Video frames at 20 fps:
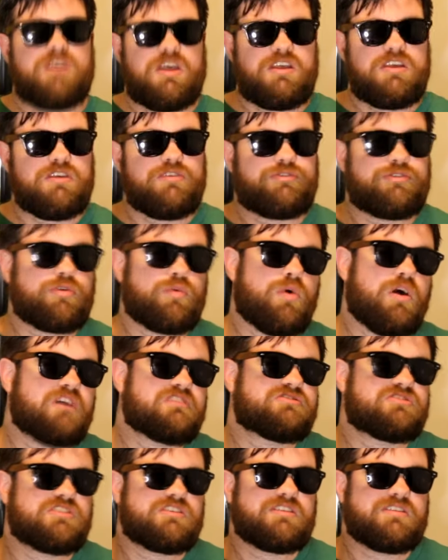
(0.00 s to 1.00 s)
Thank you for
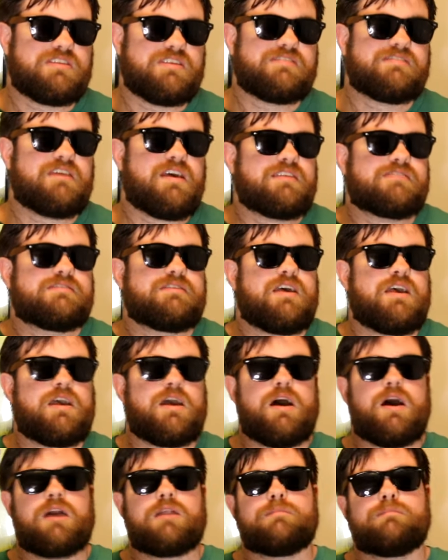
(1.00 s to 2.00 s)
watching this essay
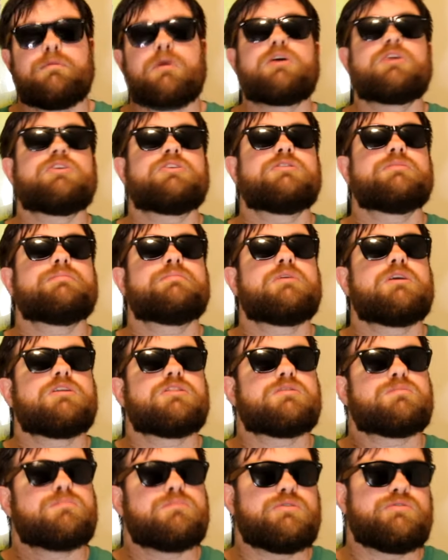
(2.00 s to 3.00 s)
on martyrdom
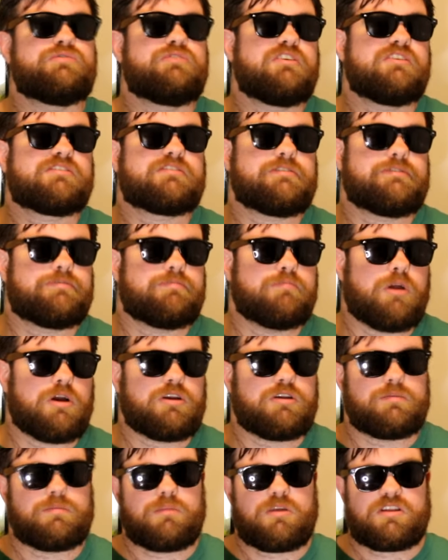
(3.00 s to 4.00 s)
in the movies of
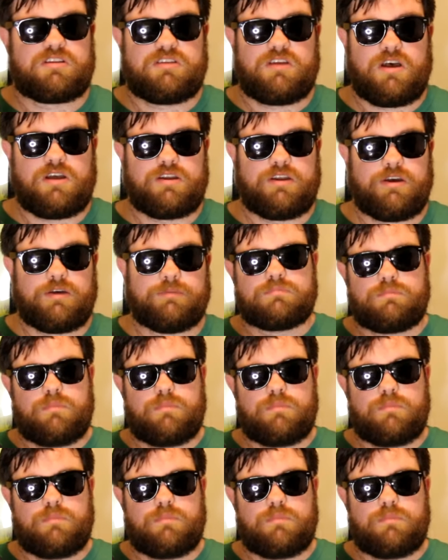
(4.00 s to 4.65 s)
Martin McDonagh.